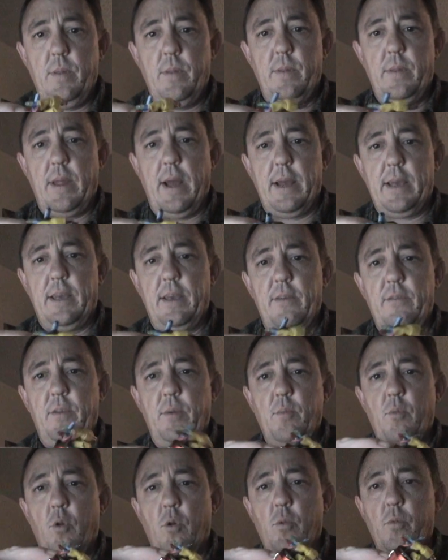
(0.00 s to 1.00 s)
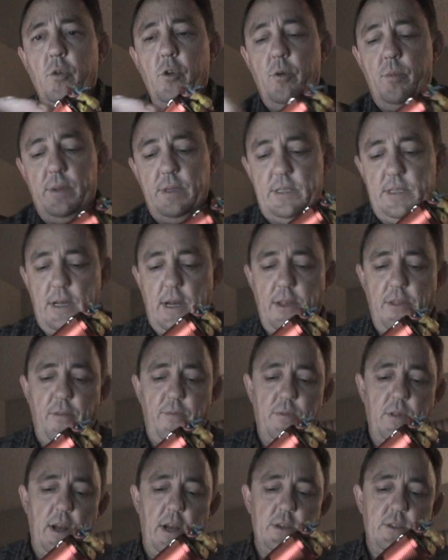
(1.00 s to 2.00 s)
that gives it more room inside the
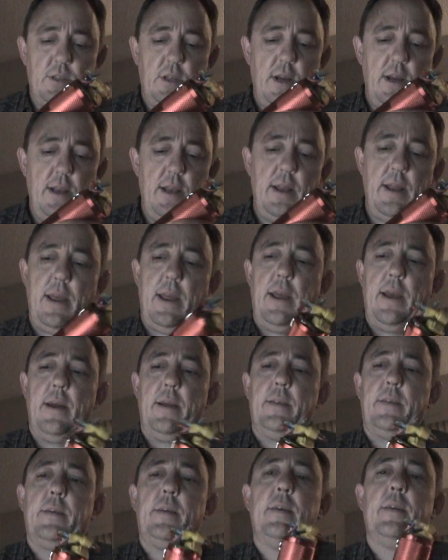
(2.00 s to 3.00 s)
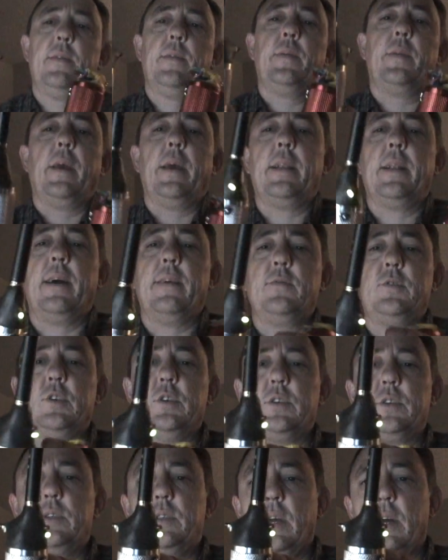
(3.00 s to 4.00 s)
flashlight. And then I've
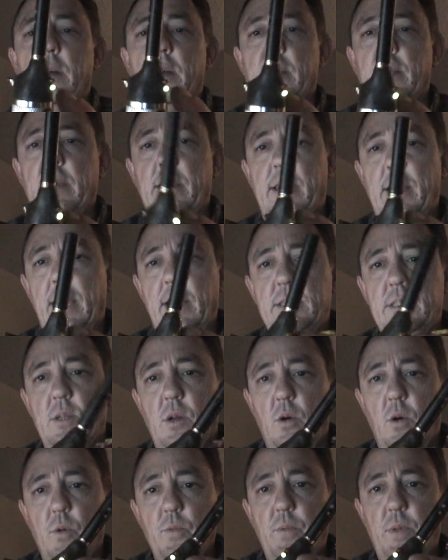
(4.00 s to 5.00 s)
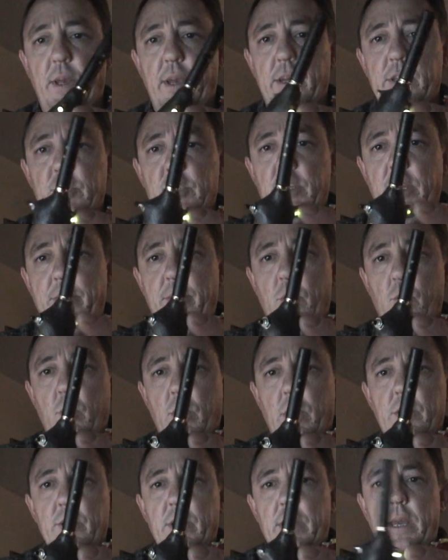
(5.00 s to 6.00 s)
just encased the whole thing in JB
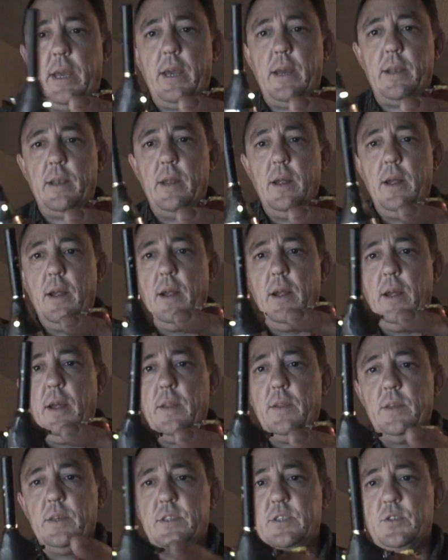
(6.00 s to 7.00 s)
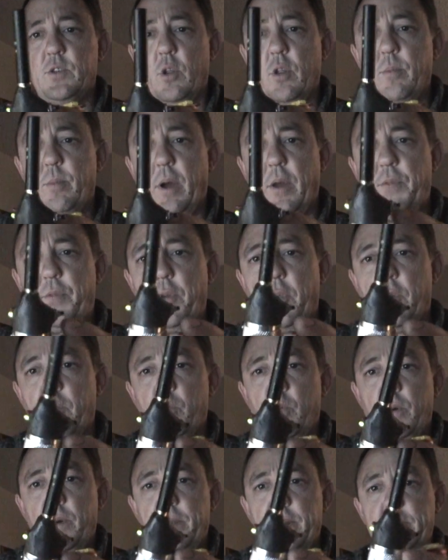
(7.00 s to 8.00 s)
Weld again. This is only my third
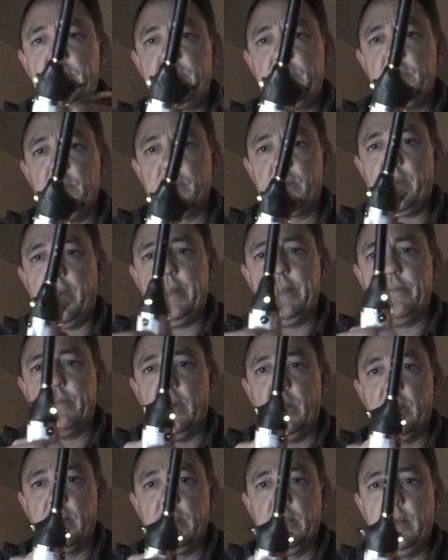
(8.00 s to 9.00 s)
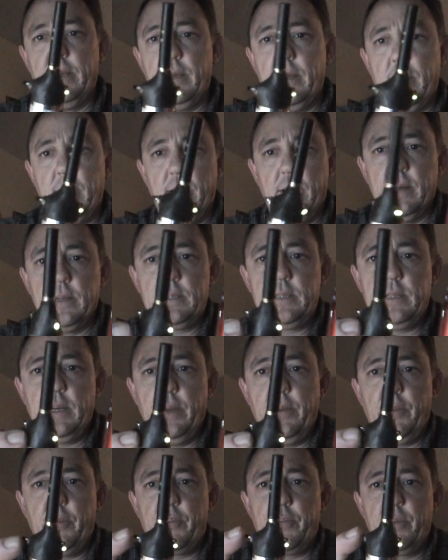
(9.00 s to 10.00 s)
one. It's still kind of ugly, to tell
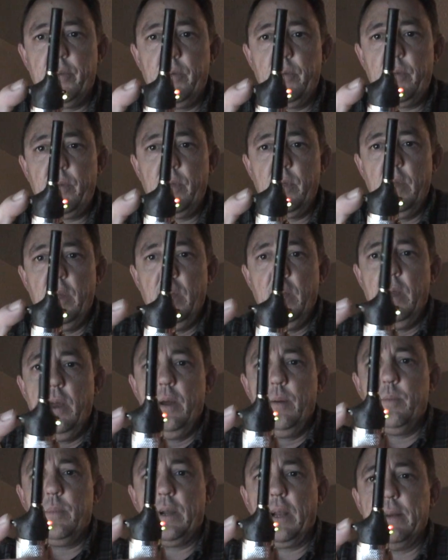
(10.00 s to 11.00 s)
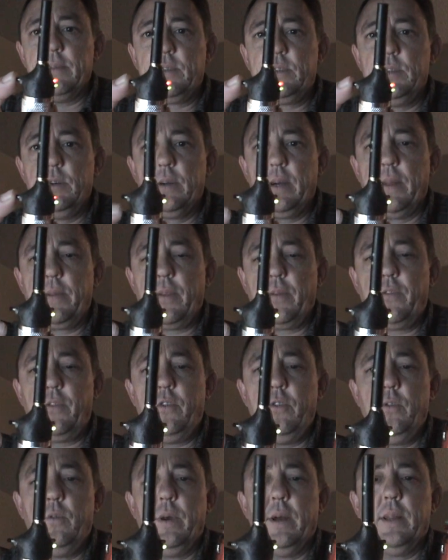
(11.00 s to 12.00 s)
you the truth, but I've still got the
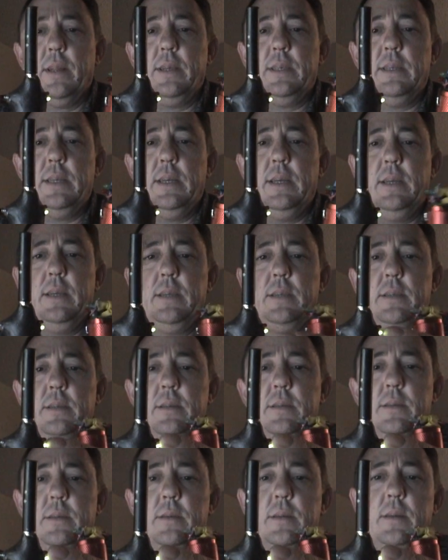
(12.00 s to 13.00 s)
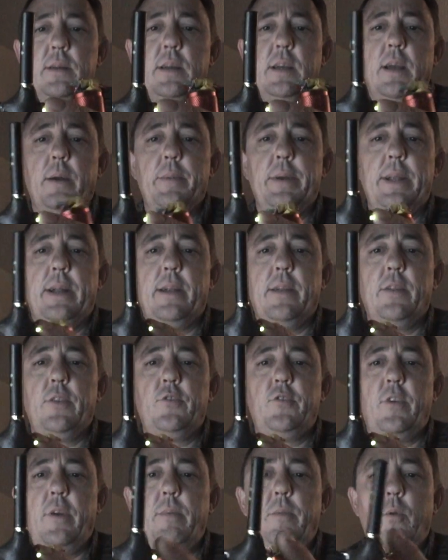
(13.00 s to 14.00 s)
2 LEDs coming out of the
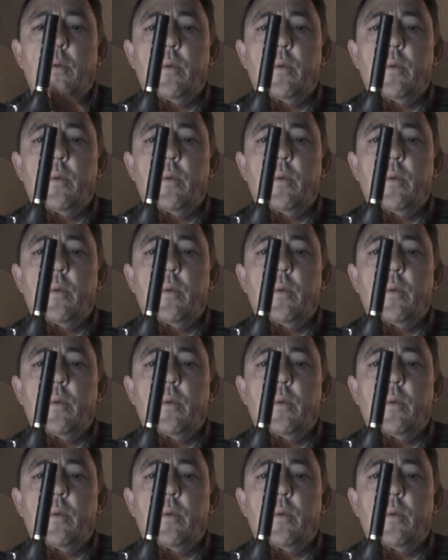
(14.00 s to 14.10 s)
JB